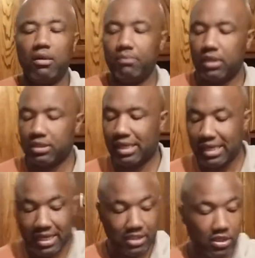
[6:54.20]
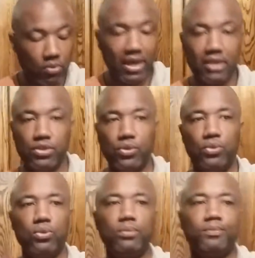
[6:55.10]
It's an easy way
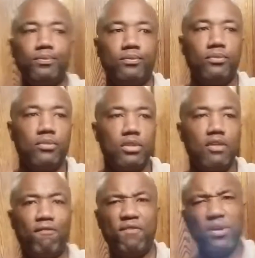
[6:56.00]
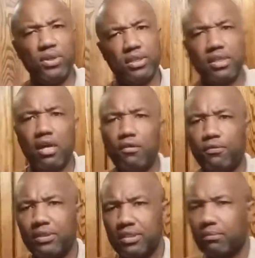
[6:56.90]
to fill yourself
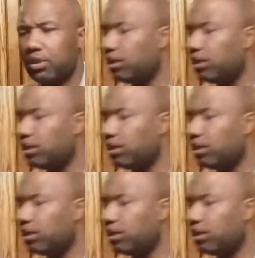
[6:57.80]
with some good